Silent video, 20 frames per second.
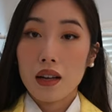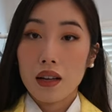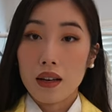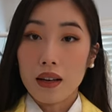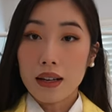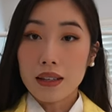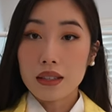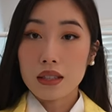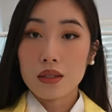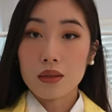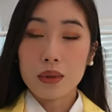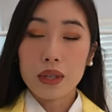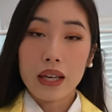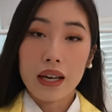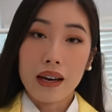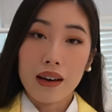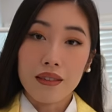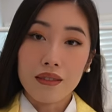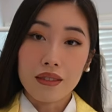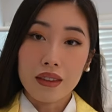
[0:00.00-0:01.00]
Next we
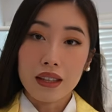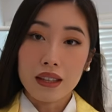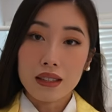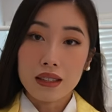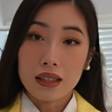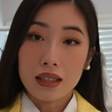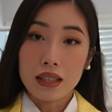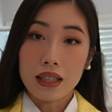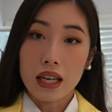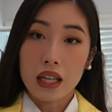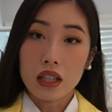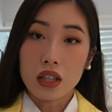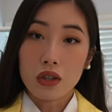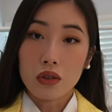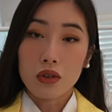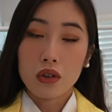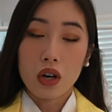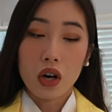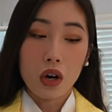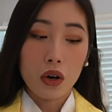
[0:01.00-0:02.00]
have this
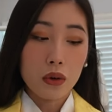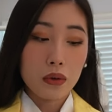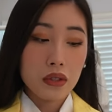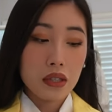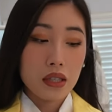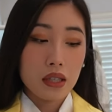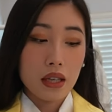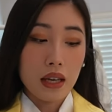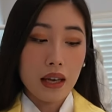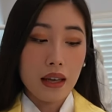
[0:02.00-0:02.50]
yellow coat,